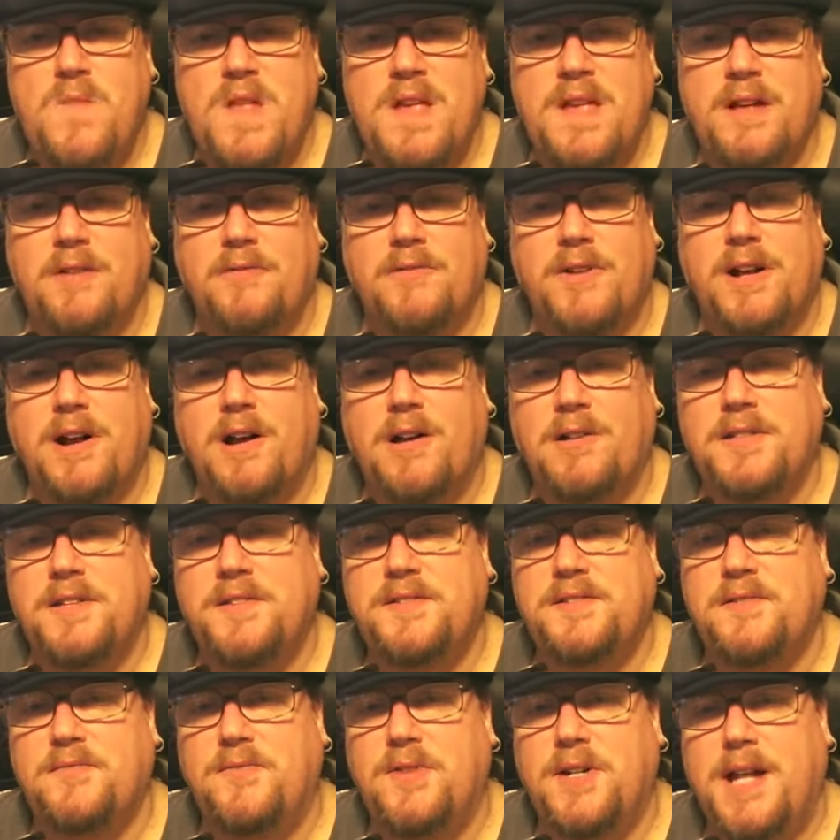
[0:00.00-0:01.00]

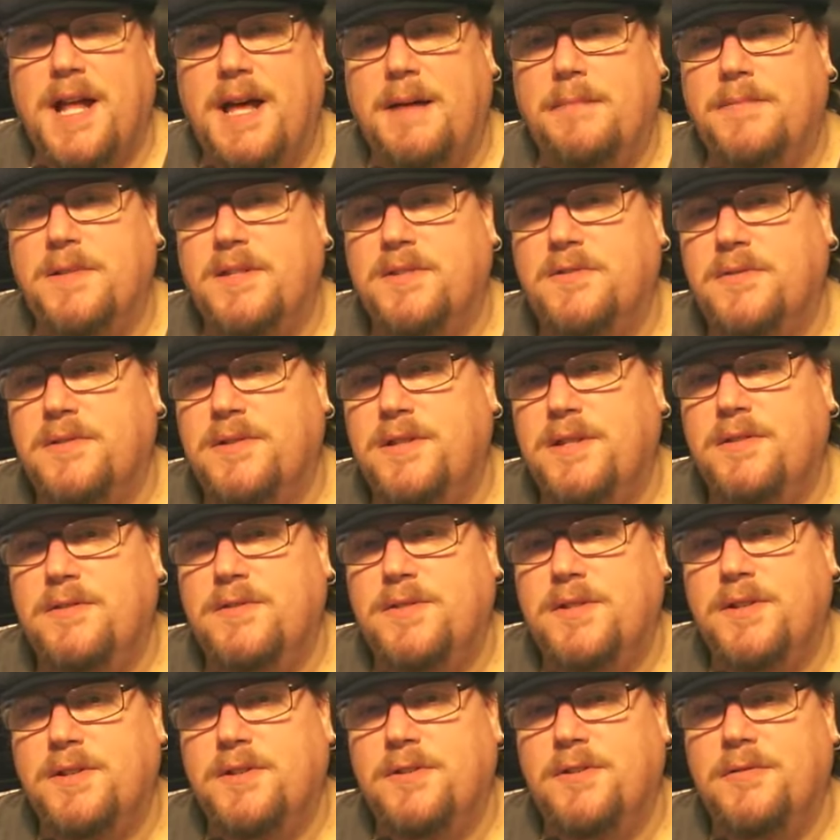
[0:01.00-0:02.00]
regardless of what happens with
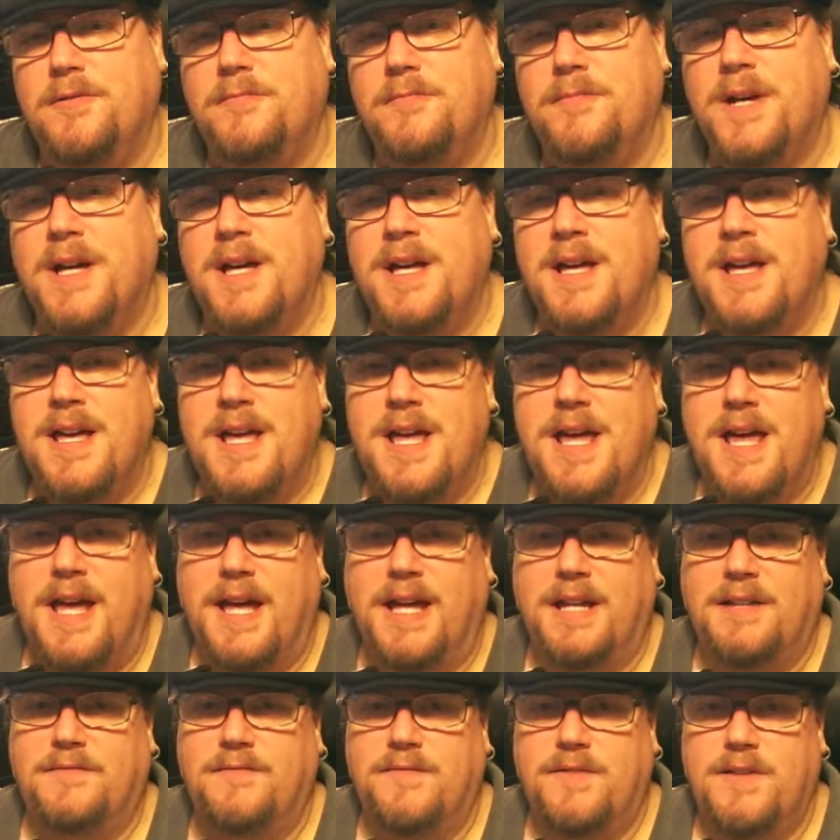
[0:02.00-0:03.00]
YouTube
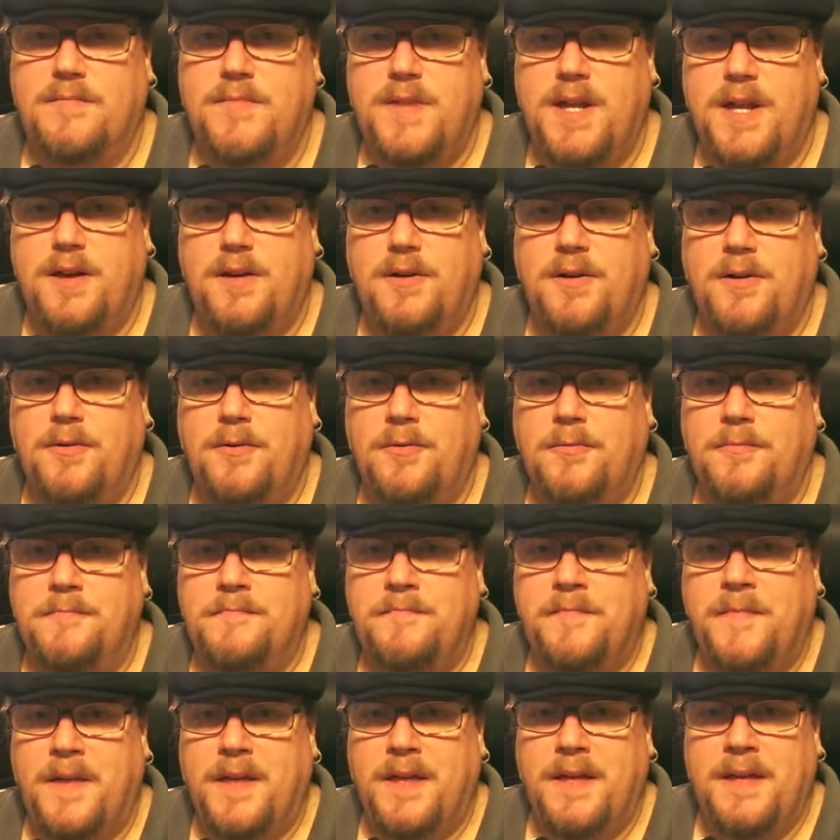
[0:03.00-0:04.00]
and Vimeo,
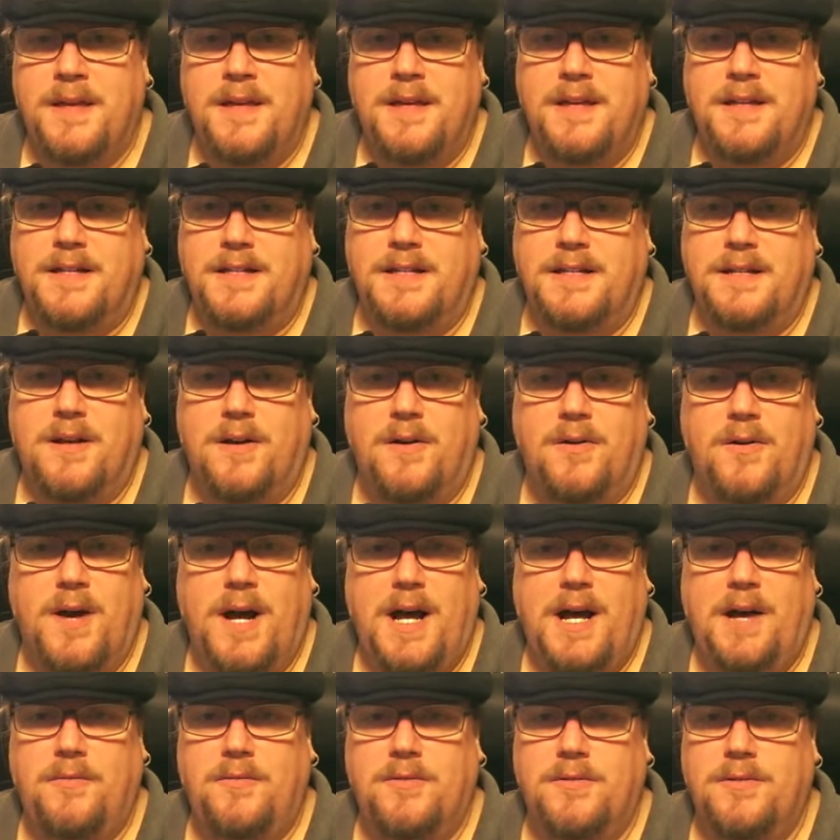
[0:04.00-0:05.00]

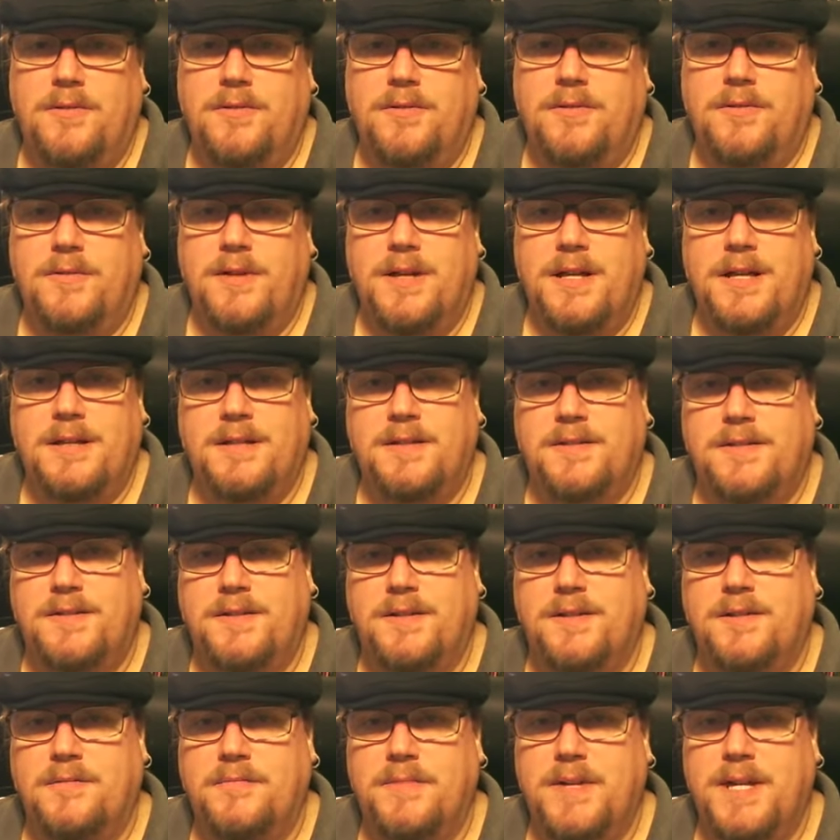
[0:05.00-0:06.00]
I will
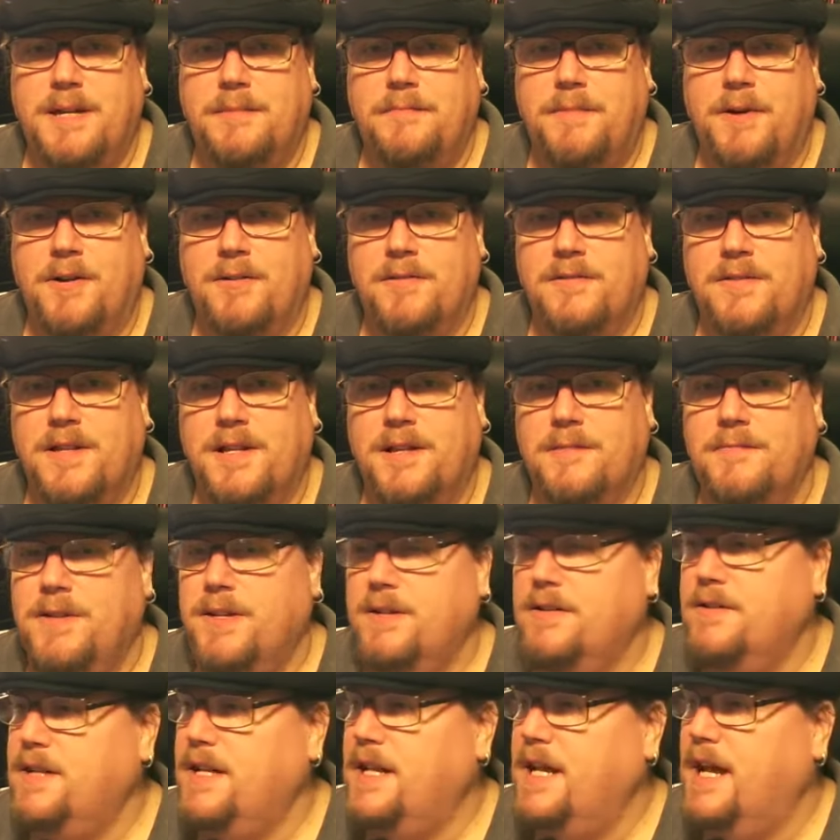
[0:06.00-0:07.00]
still be a part of the
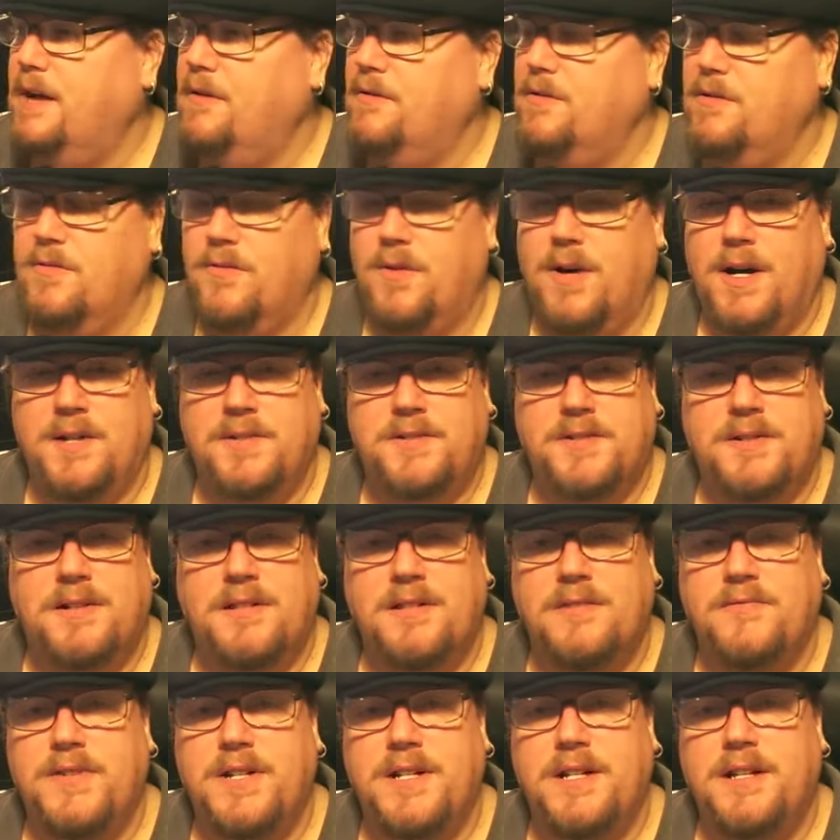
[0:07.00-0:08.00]
community. I will watch
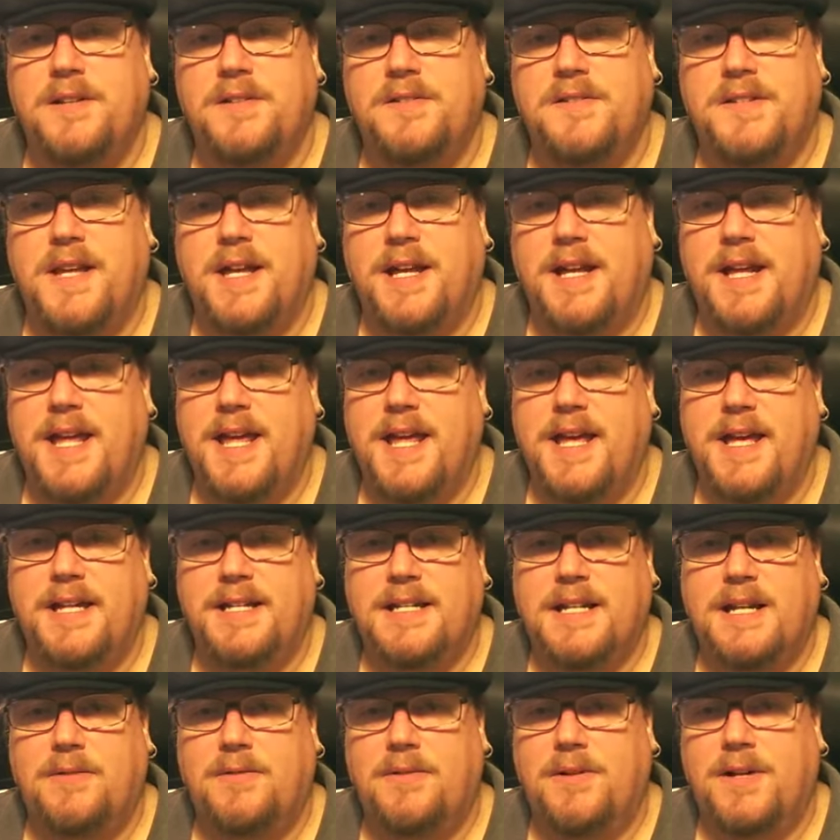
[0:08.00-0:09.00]
all the videos I
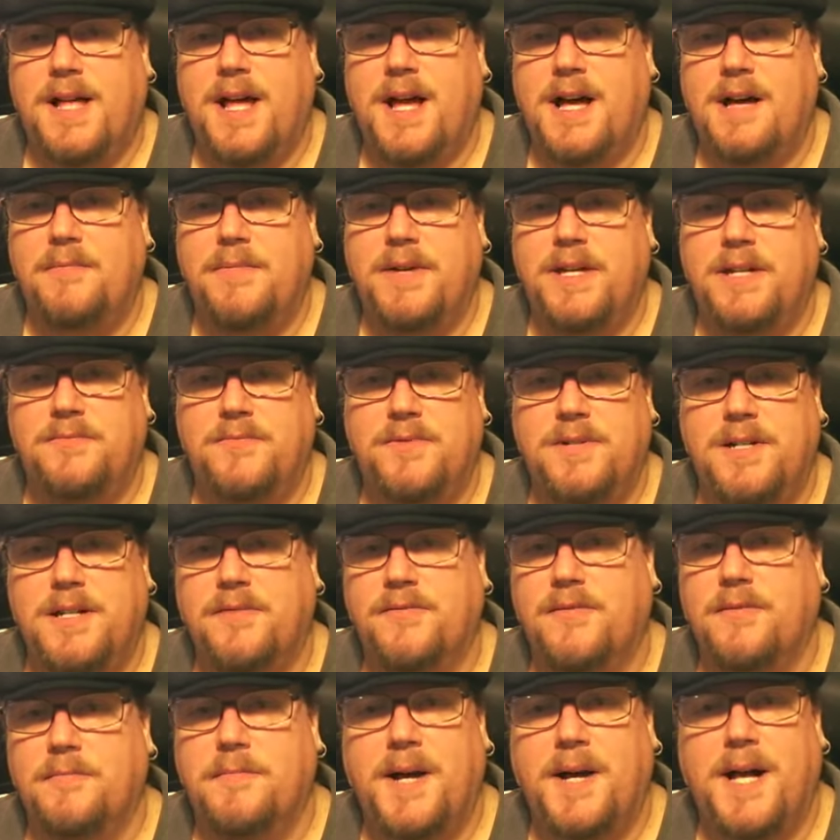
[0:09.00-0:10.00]
can. I will comment
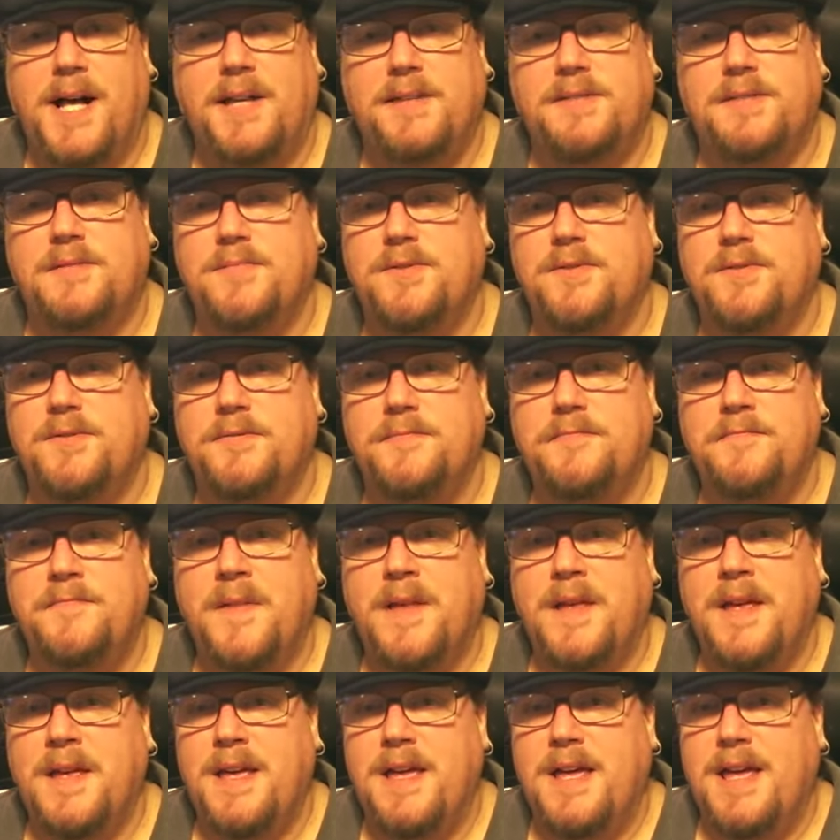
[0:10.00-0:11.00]
whenever possible.
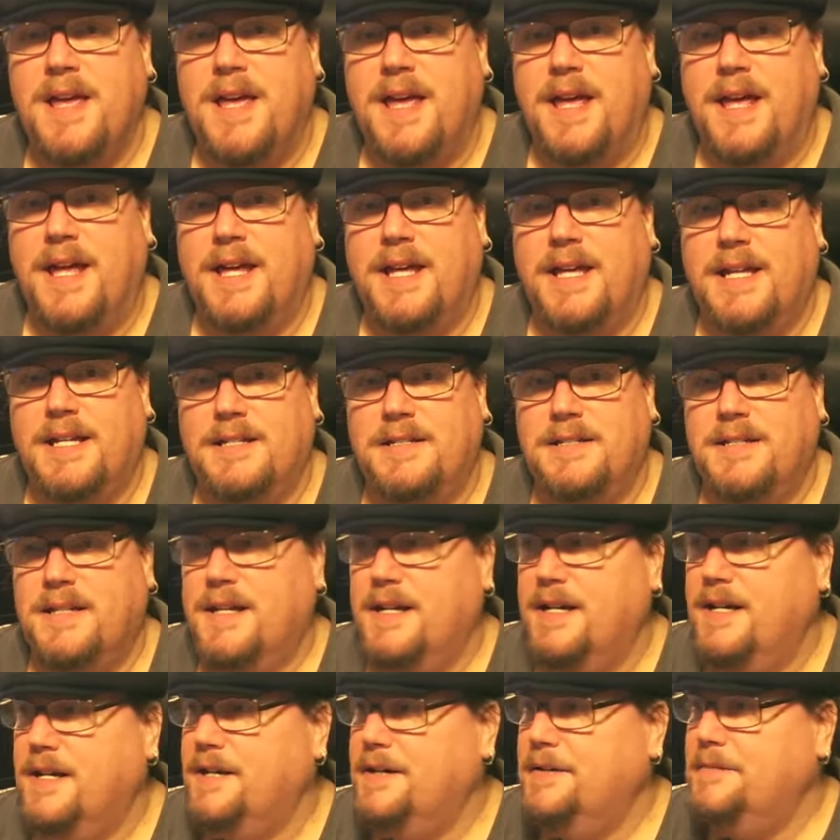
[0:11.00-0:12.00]
And
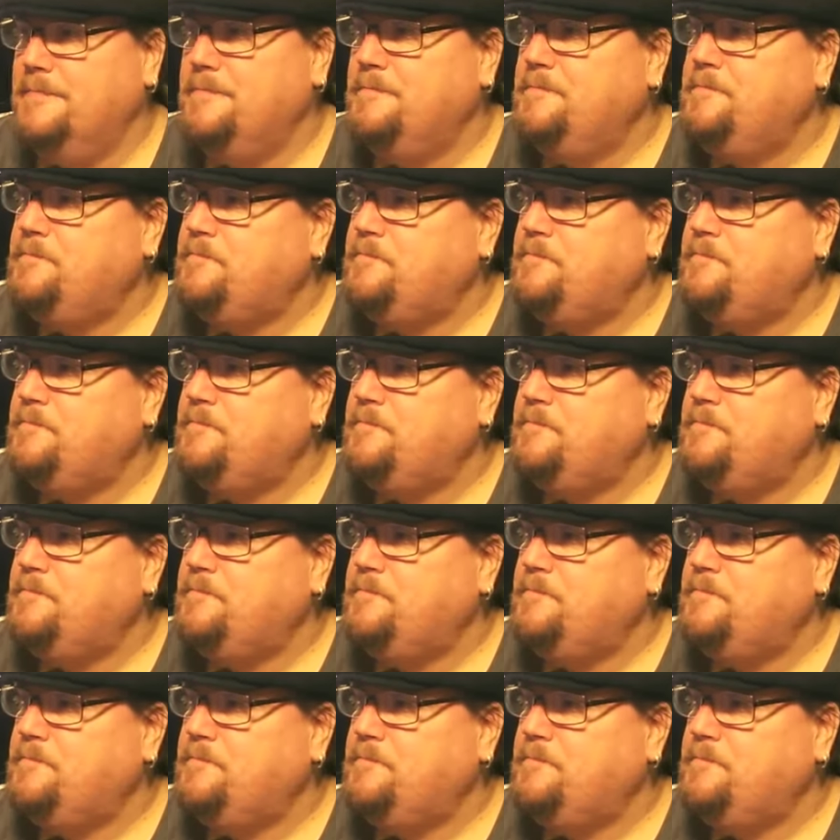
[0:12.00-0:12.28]
I